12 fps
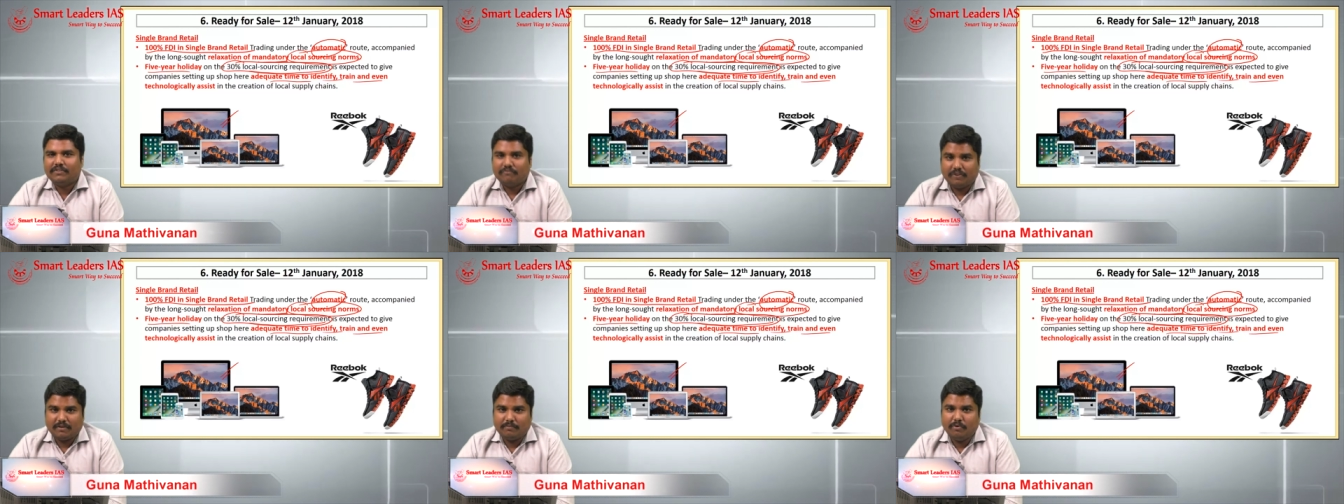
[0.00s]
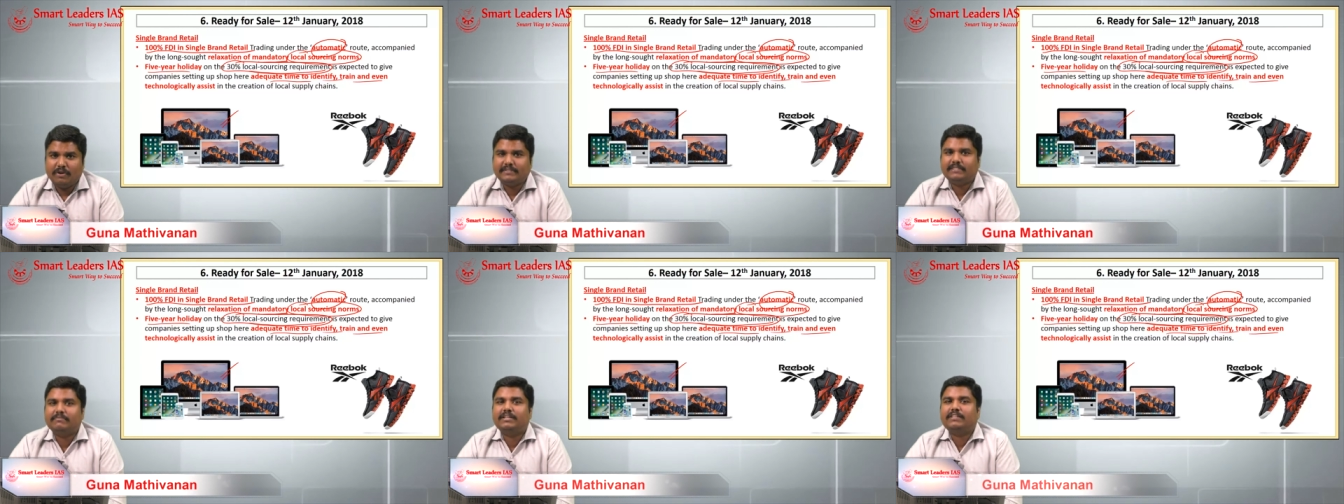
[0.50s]
For more
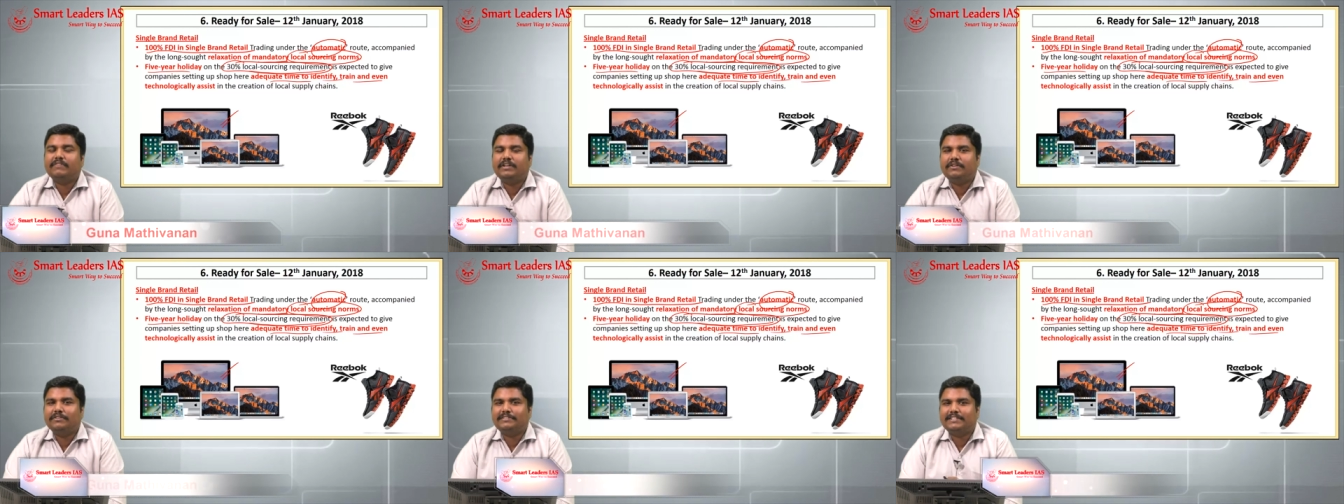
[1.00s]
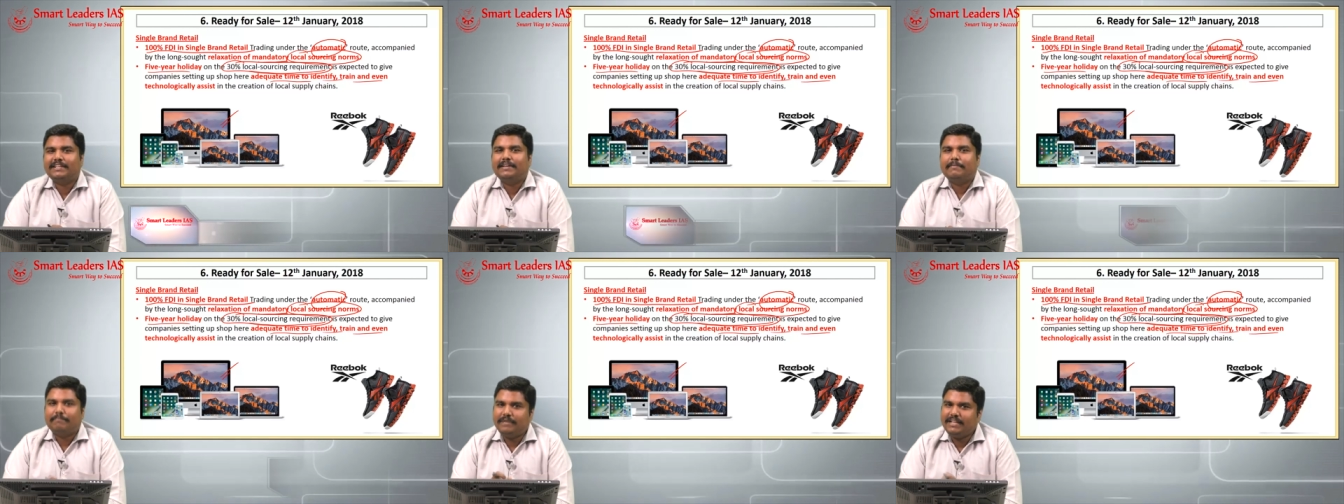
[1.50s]
similar videos,
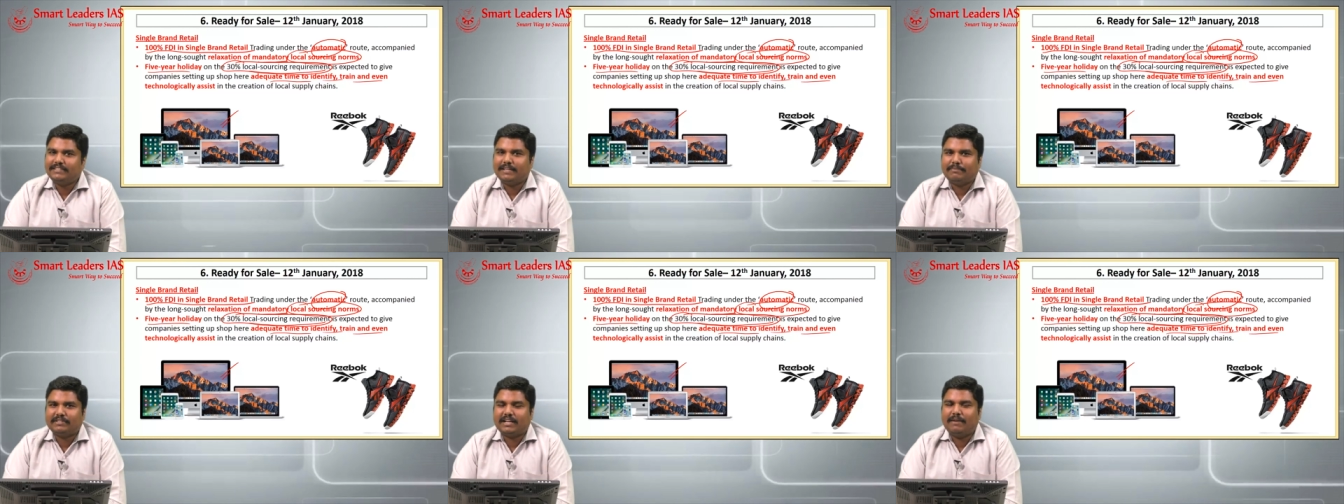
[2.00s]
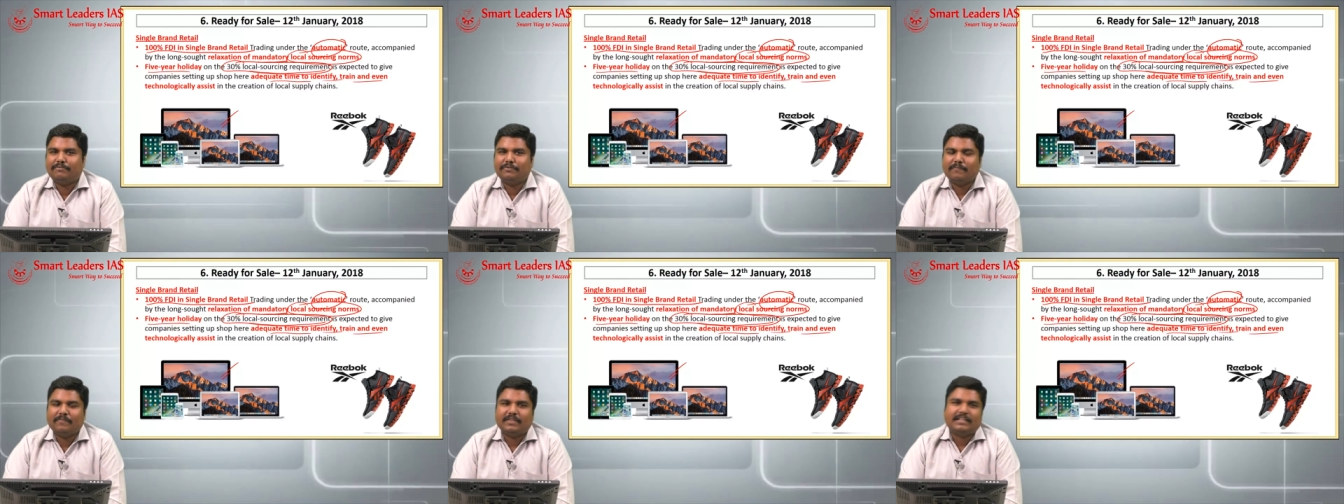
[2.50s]
please subscribe
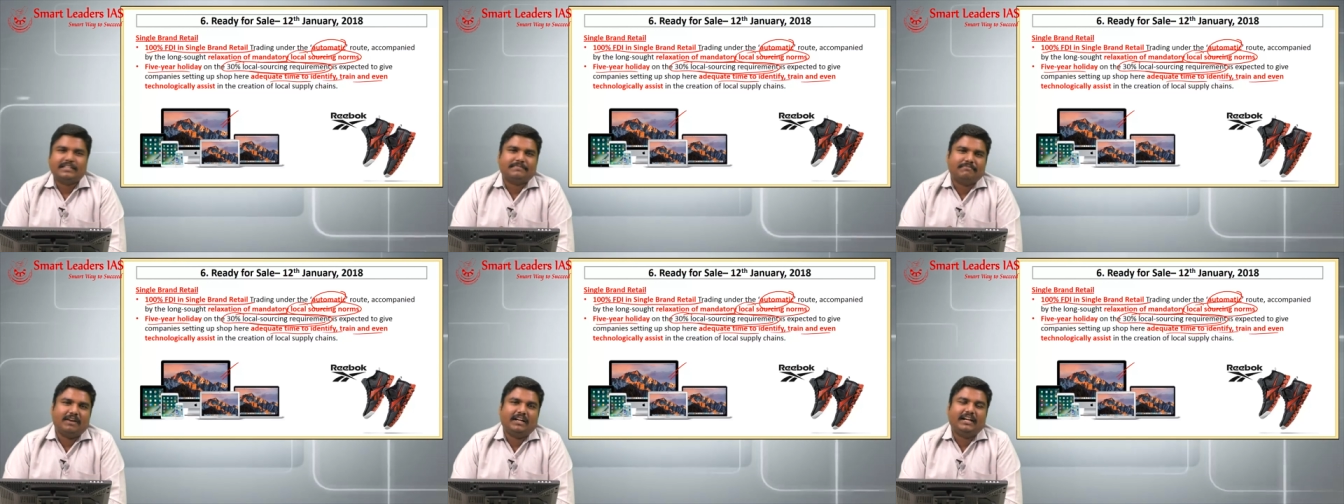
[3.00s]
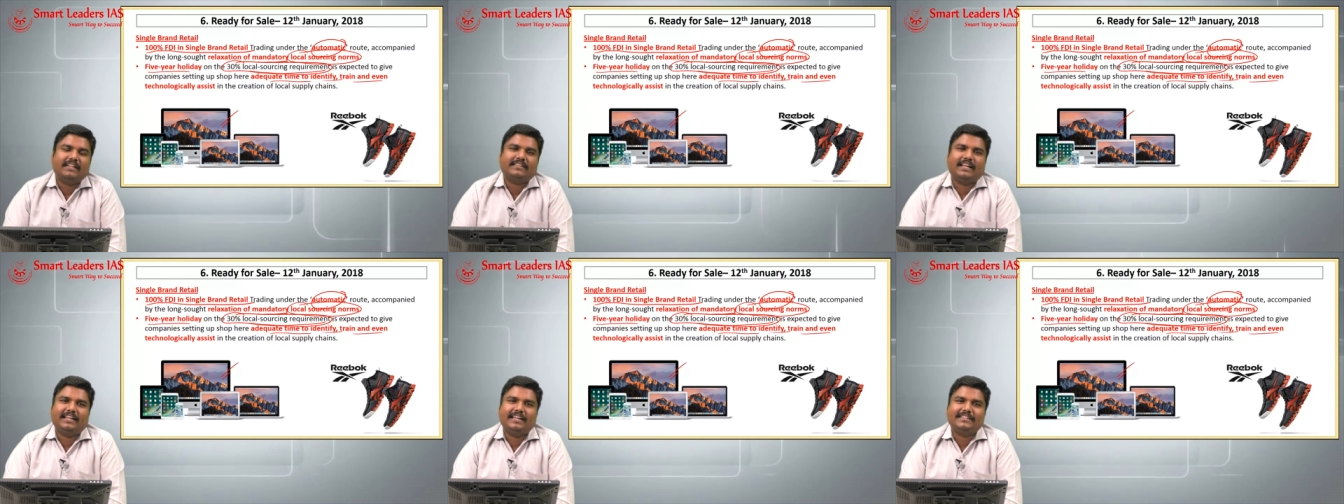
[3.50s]
to Smart
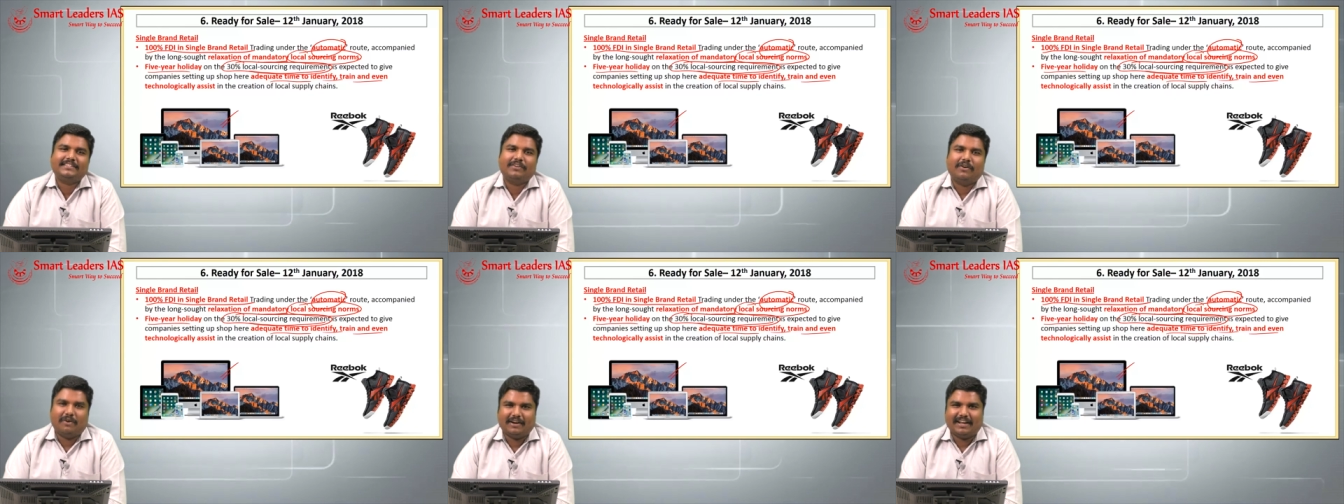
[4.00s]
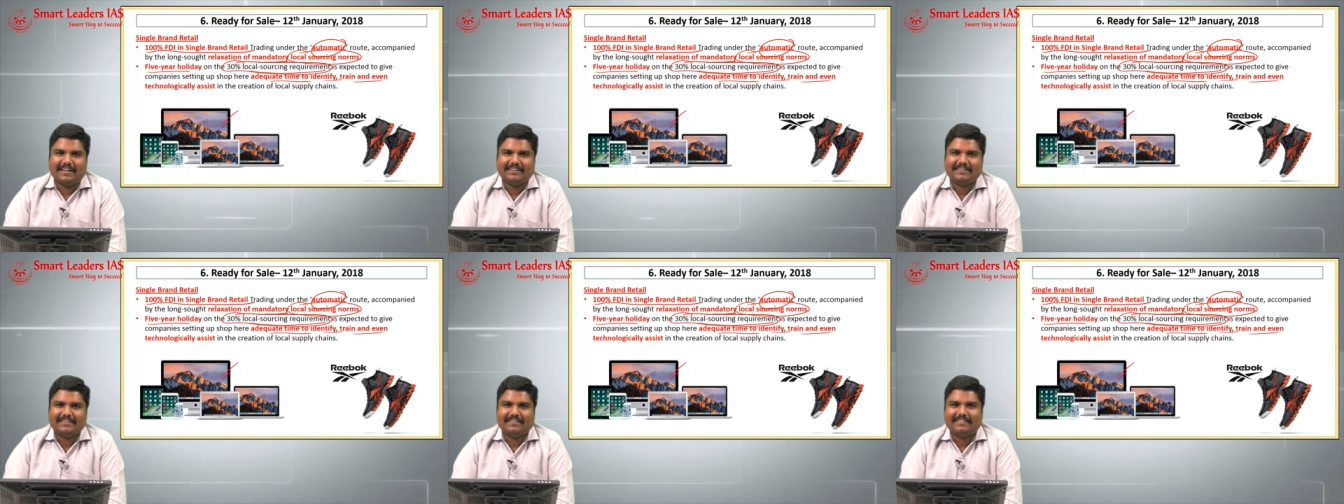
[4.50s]
IAS
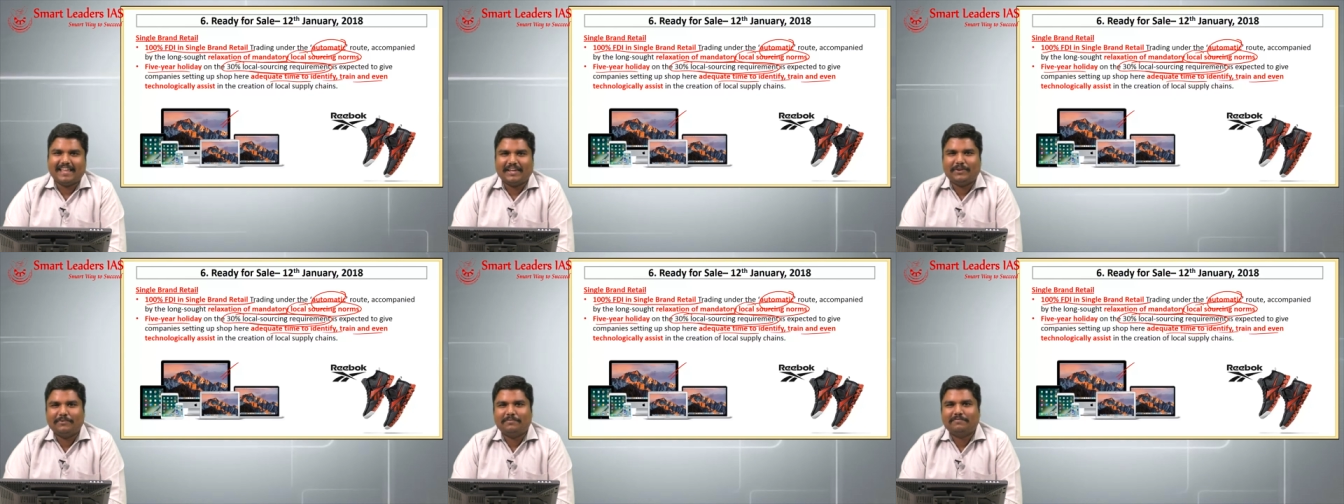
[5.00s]
Online. Thank you.